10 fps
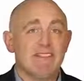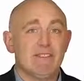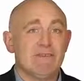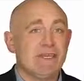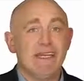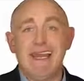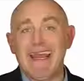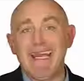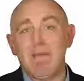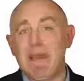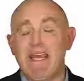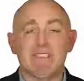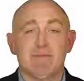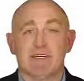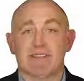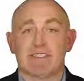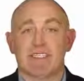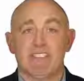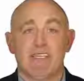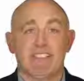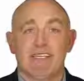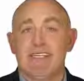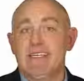to any page builder such as